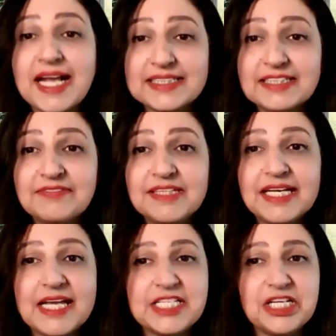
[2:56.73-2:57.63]

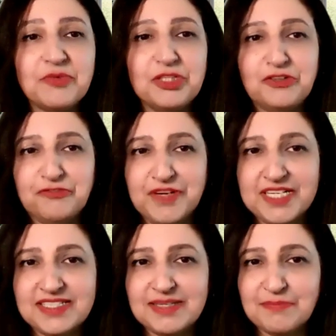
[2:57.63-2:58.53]
actively engaging with your
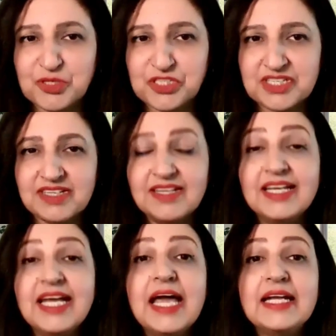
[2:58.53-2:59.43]
friend's emotion
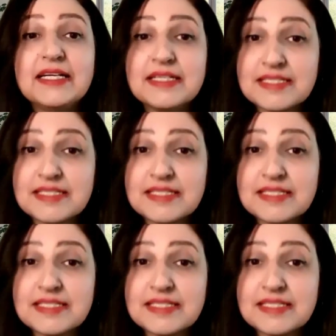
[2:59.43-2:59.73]
and